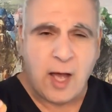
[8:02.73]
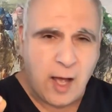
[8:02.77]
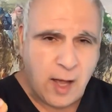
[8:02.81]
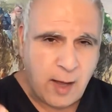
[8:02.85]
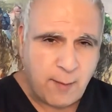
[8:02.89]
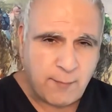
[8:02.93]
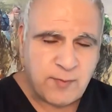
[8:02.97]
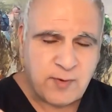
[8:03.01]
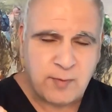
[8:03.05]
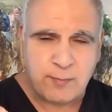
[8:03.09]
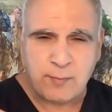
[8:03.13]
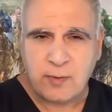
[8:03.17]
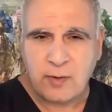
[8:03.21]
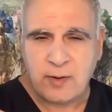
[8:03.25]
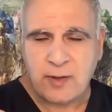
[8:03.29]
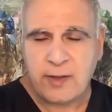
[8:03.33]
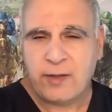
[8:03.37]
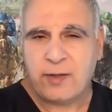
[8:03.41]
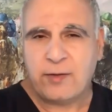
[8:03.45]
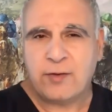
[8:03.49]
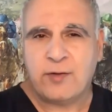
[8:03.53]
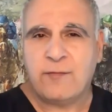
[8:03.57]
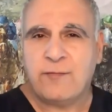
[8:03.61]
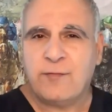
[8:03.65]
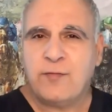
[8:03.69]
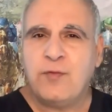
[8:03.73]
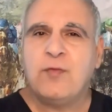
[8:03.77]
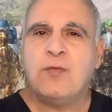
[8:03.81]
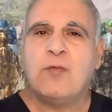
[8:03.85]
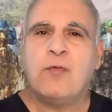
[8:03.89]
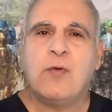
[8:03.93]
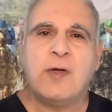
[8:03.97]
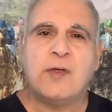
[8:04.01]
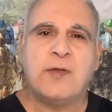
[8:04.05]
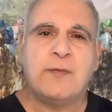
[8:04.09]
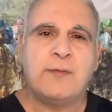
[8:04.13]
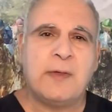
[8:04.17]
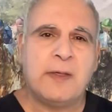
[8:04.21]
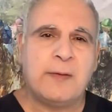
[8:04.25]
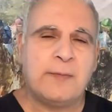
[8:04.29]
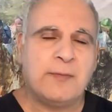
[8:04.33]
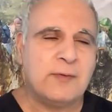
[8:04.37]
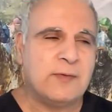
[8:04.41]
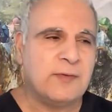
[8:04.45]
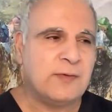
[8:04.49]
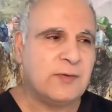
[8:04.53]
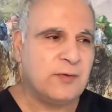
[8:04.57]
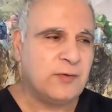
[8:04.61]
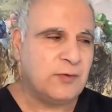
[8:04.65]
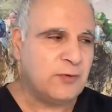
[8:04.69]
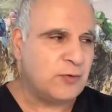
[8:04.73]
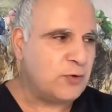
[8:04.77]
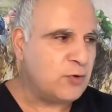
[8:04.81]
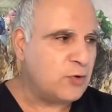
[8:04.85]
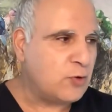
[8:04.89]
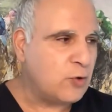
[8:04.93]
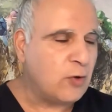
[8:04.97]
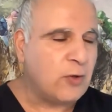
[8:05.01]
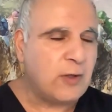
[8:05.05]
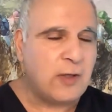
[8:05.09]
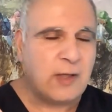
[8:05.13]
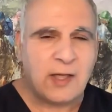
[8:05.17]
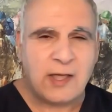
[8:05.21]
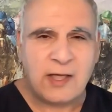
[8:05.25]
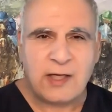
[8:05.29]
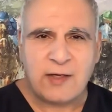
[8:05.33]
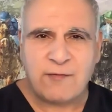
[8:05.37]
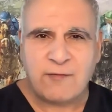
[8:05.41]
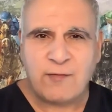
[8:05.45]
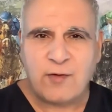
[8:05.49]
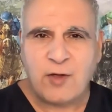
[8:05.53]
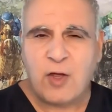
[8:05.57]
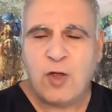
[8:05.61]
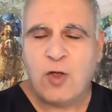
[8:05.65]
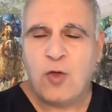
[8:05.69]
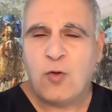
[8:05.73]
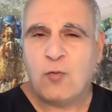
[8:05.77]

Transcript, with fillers: optimal health, if you want to be able to enjoy a life